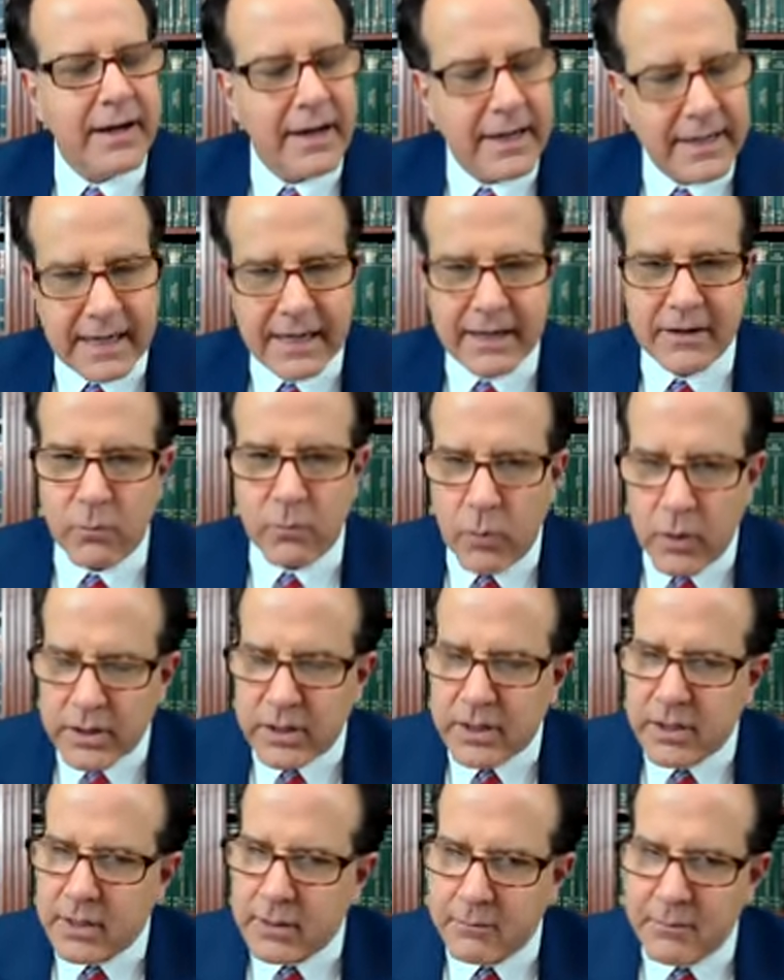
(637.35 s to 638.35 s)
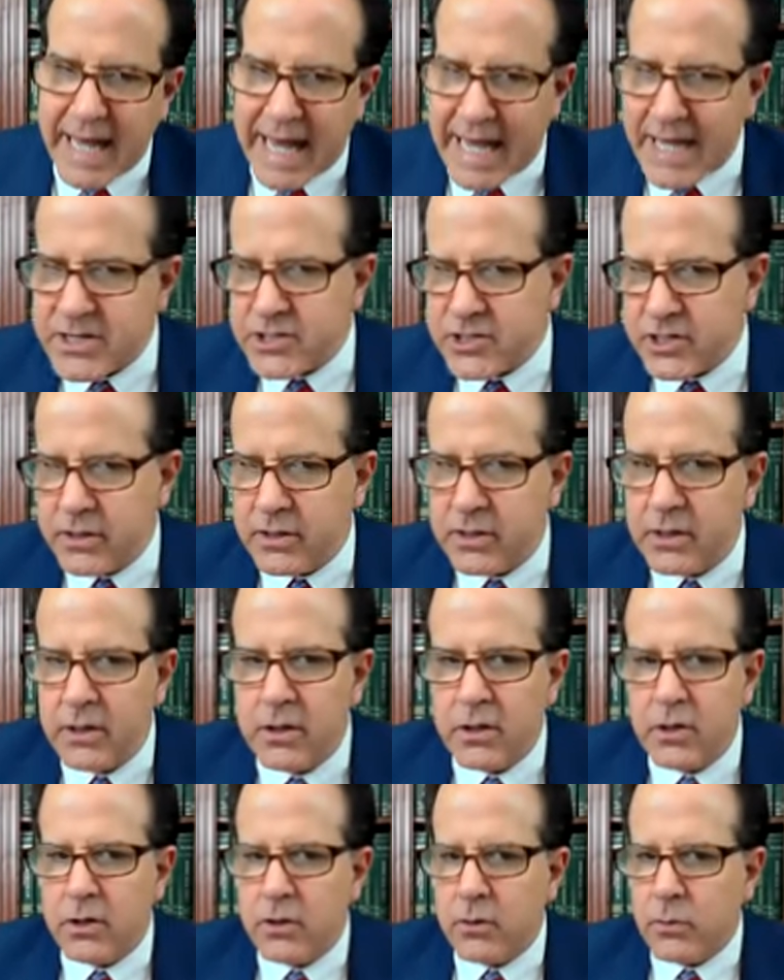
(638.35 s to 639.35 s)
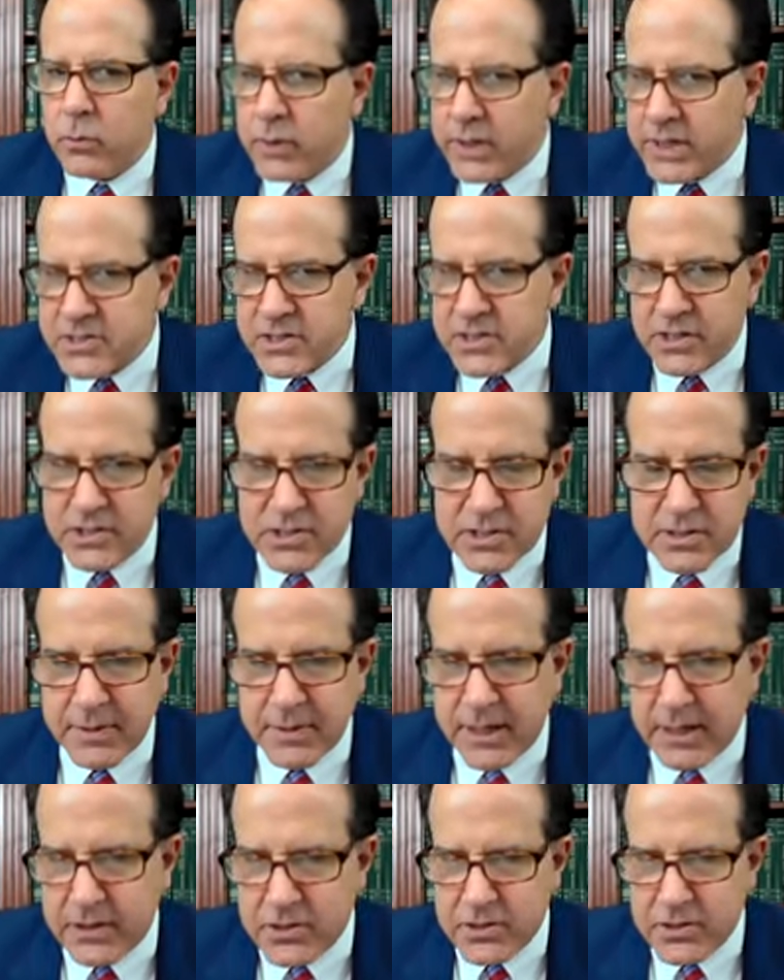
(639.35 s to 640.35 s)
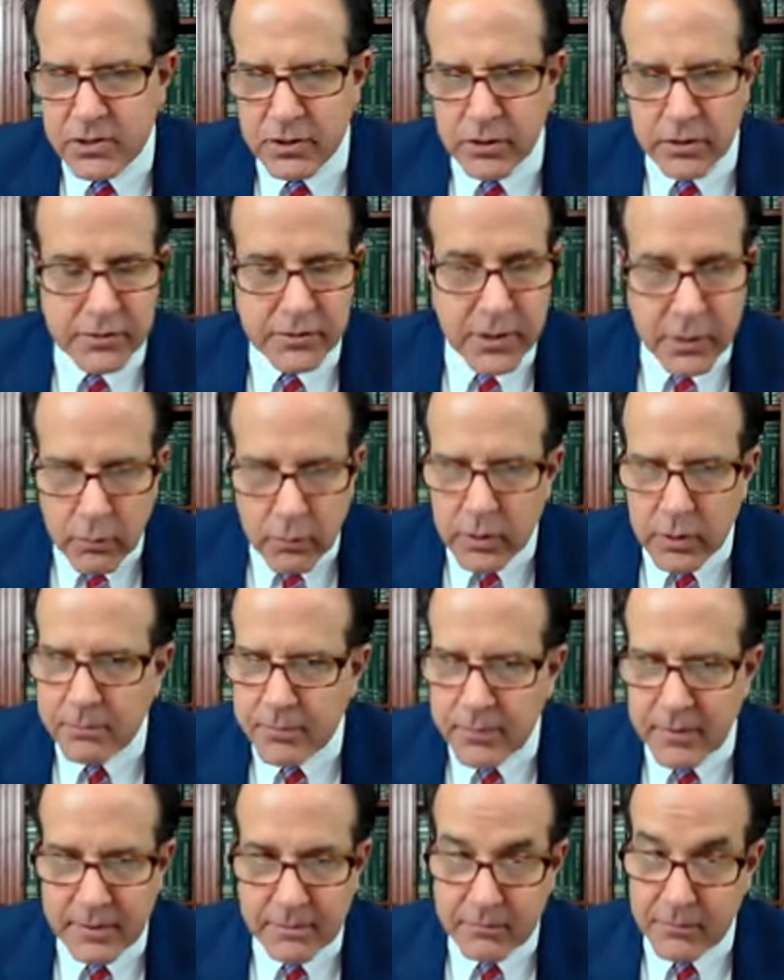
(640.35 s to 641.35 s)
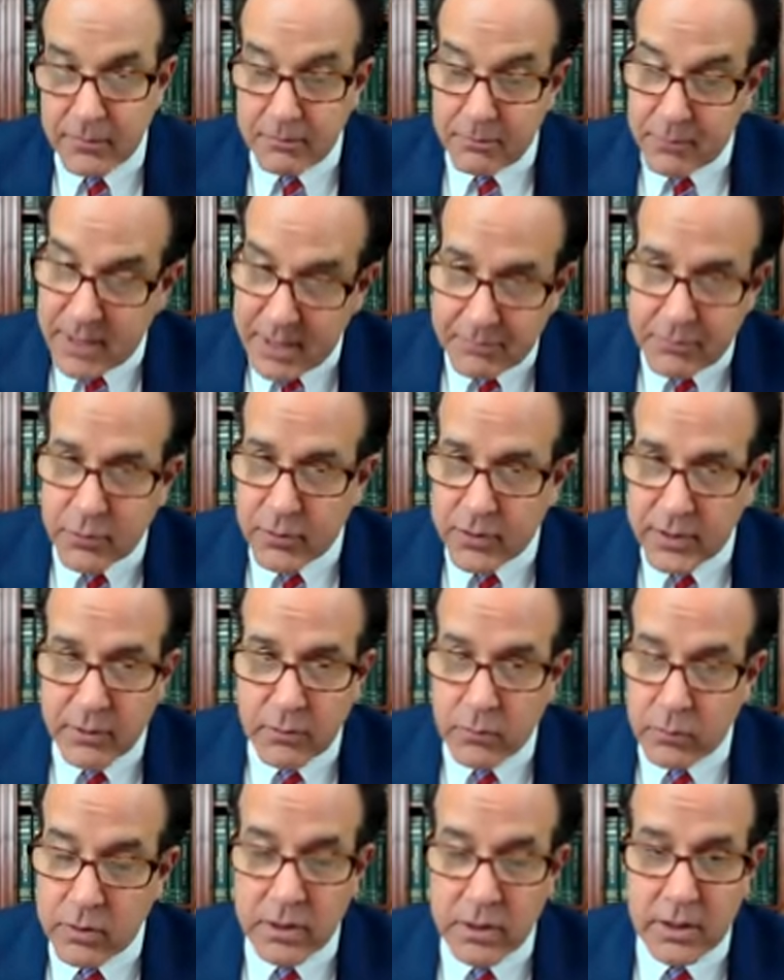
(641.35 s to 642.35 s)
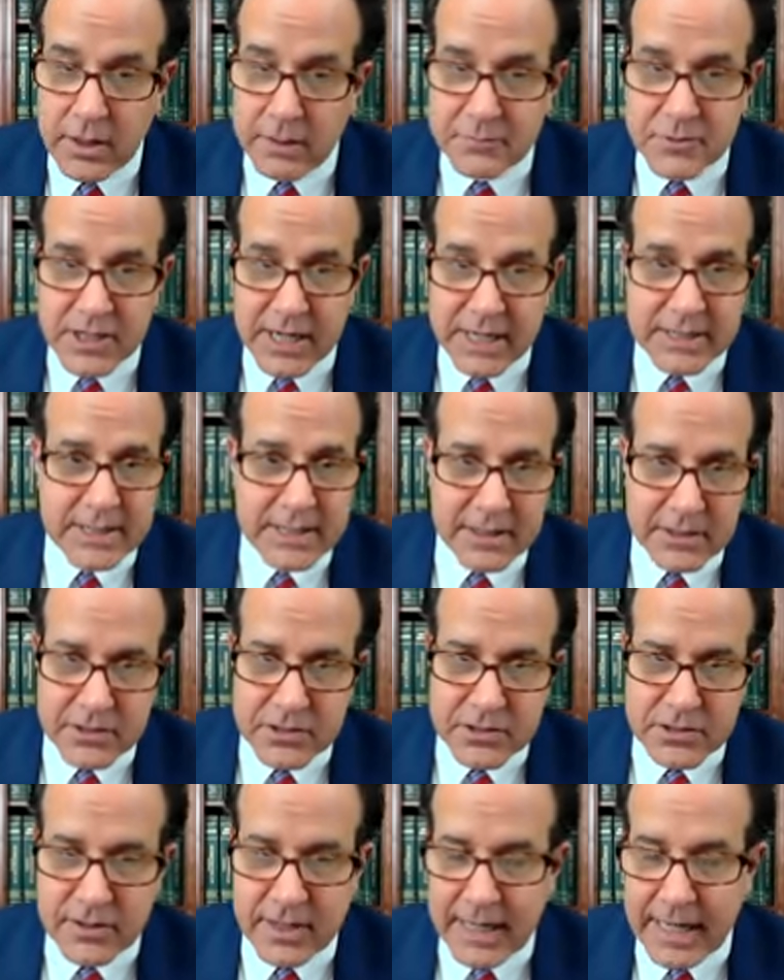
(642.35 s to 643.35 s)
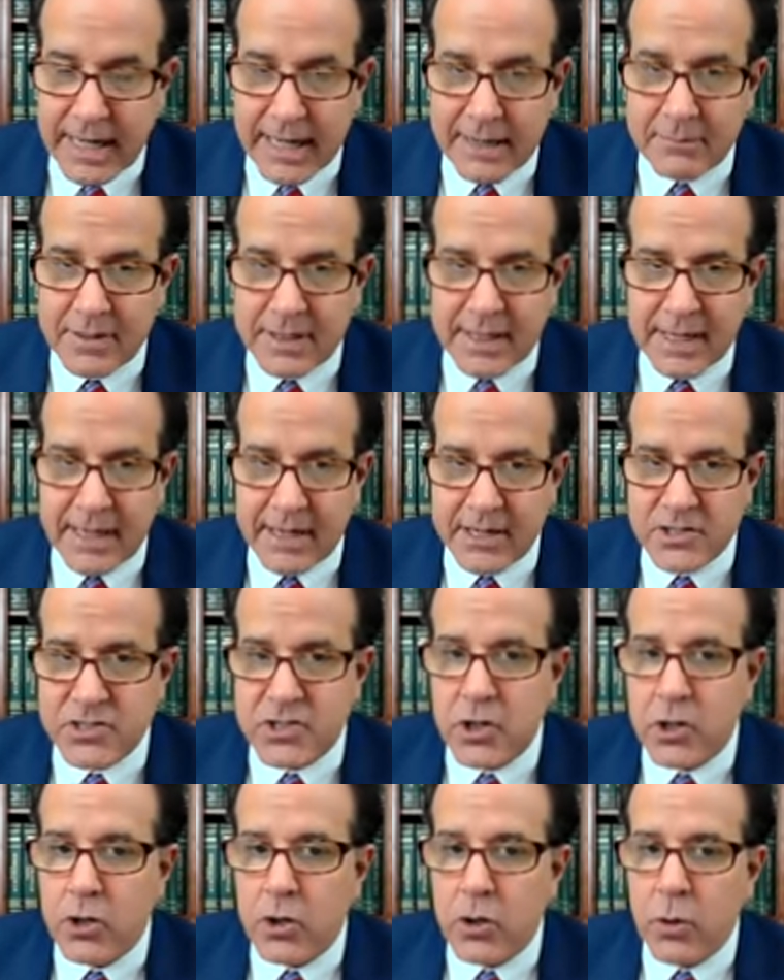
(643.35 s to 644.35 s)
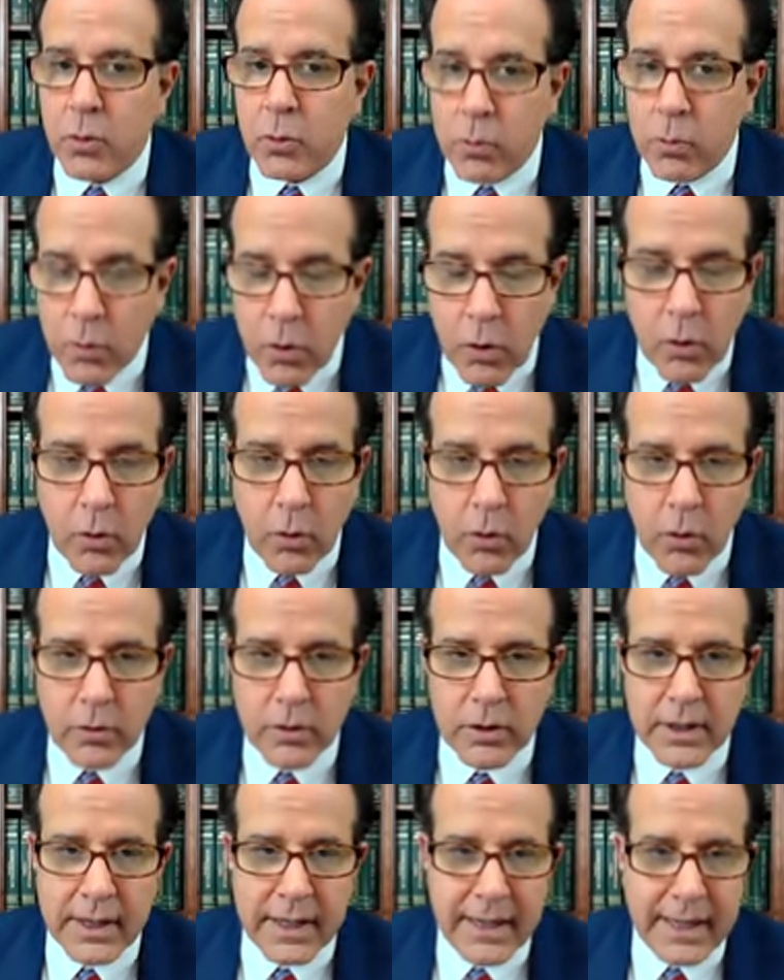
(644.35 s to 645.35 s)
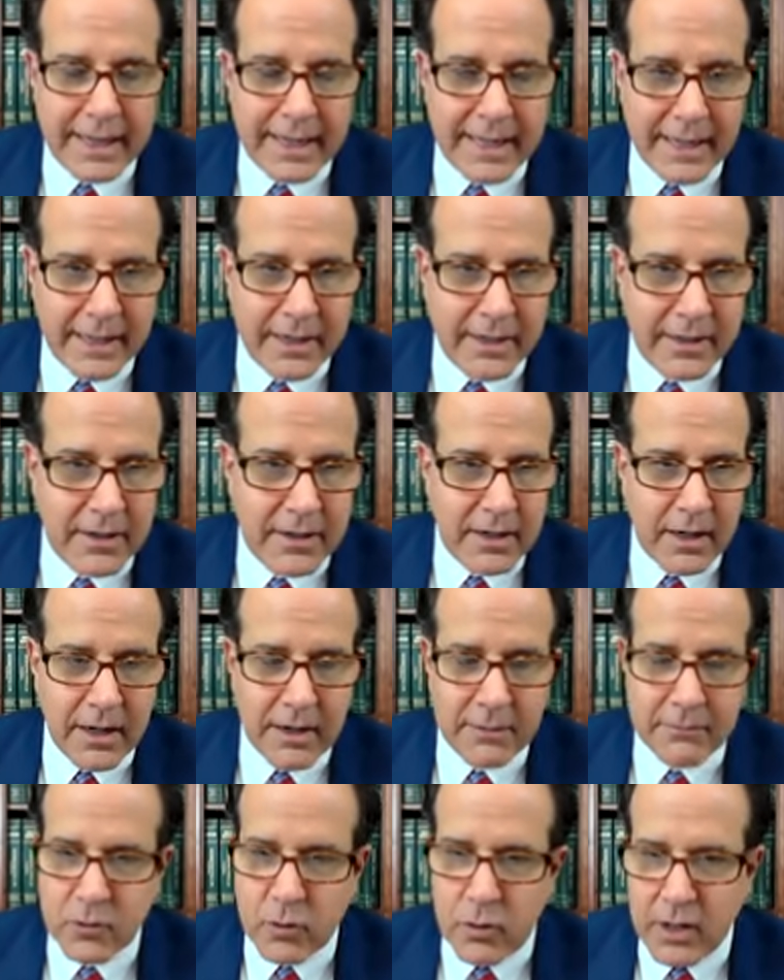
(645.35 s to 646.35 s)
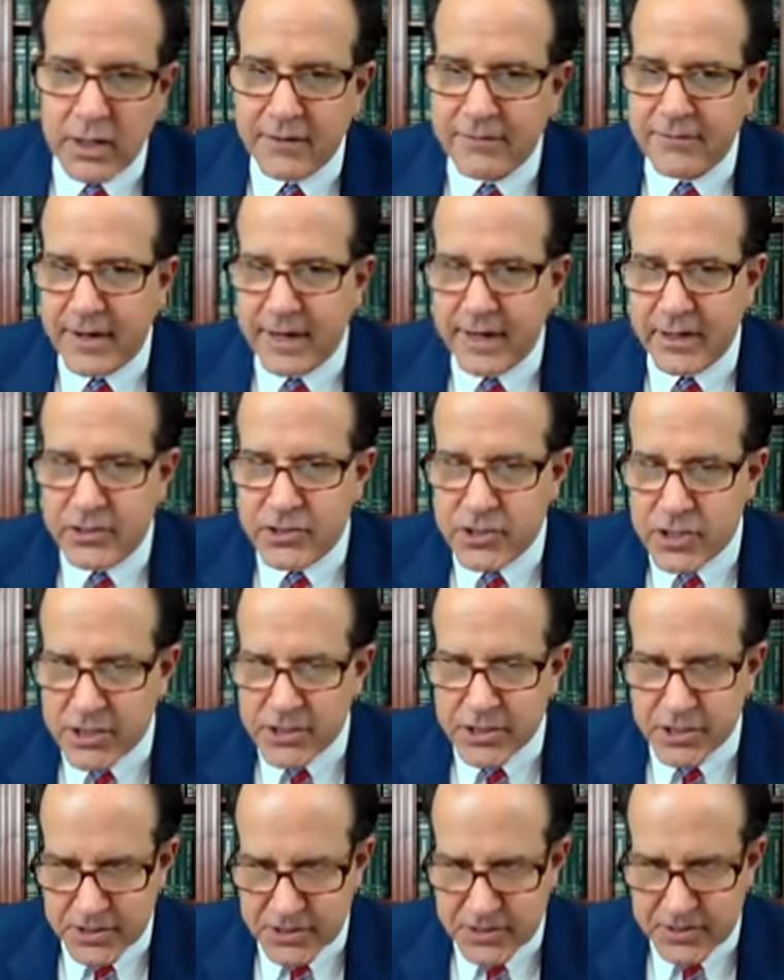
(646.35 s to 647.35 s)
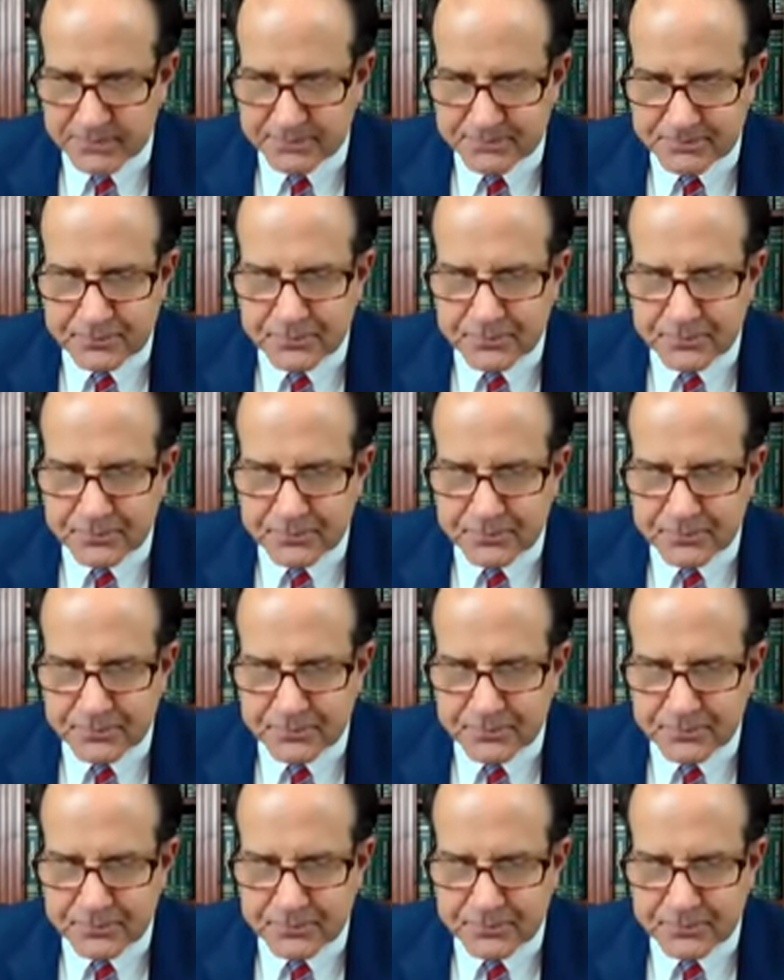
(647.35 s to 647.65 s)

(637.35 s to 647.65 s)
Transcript: Again, one can imagine reasons to be concerned. There were people that were objecting to the ABA's role in um, qualifying judges.